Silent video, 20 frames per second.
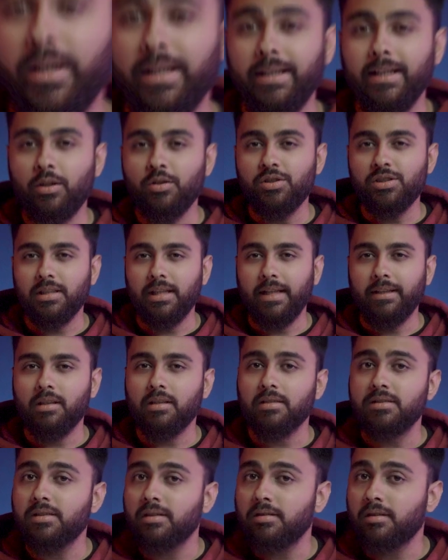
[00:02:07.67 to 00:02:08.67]
We need to select
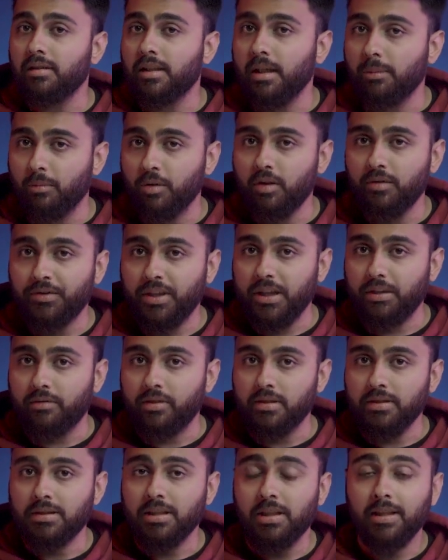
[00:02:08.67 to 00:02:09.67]
a certain number of
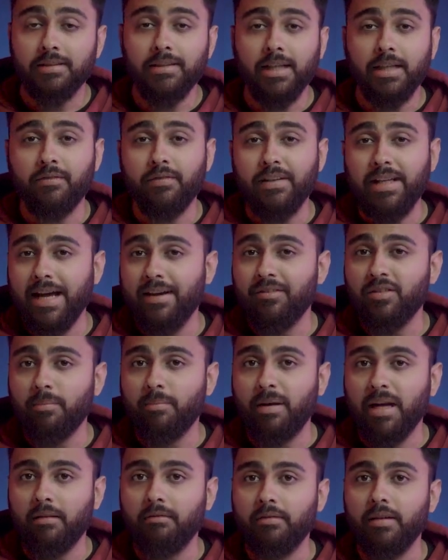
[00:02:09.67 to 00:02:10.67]
keywords that we have the
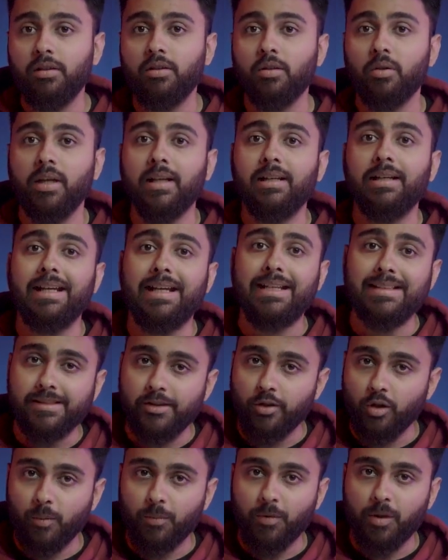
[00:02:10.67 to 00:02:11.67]
bandwidth to write
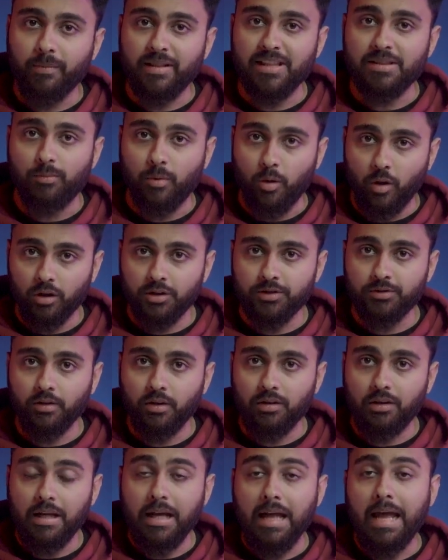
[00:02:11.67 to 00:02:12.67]
S E O optimized blogs
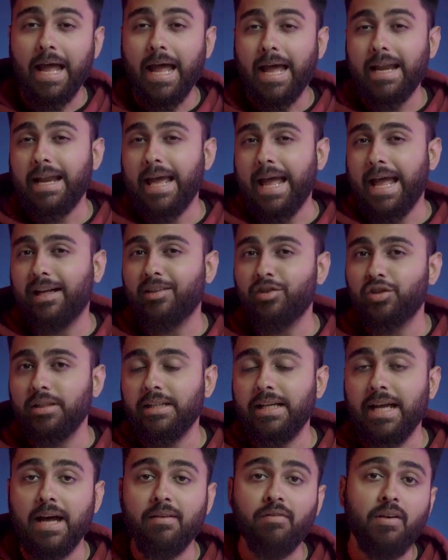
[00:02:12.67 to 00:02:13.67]
for and
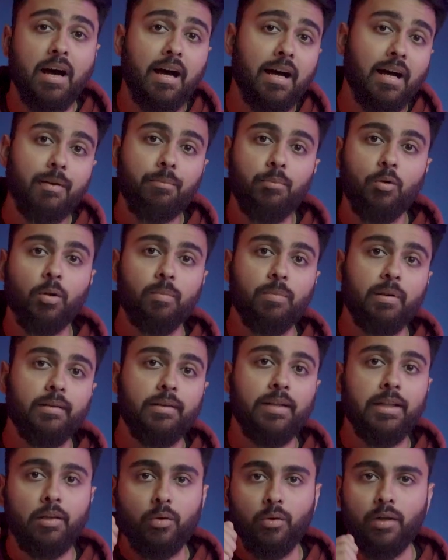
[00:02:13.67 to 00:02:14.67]
actually have a high
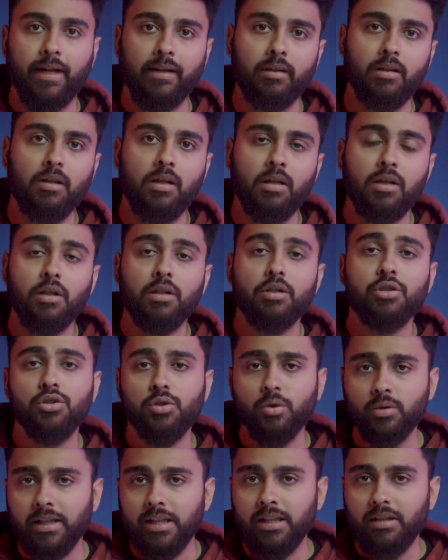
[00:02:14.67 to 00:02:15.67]
probability to rank,
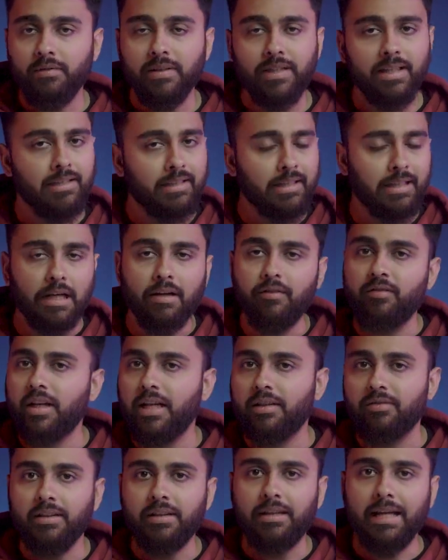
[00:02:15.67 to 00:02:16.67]
so that we get enough
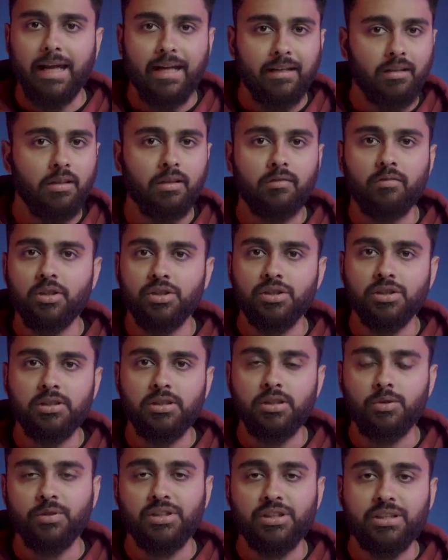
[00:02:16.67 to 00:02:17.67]
traffic and
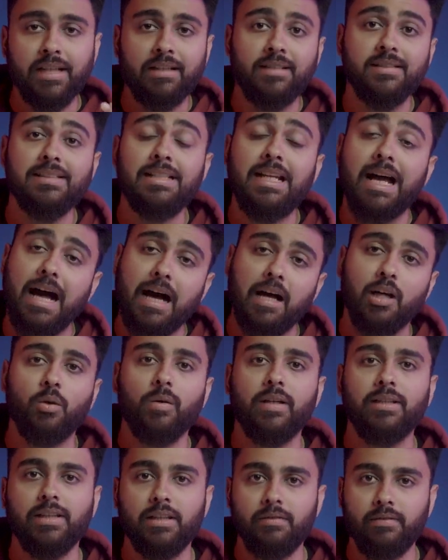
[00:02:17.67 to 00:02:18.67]
conversions which get us the R
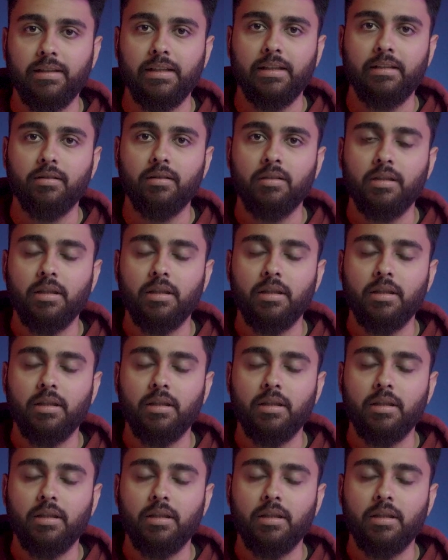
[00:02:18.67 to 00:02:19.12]
O I that we need.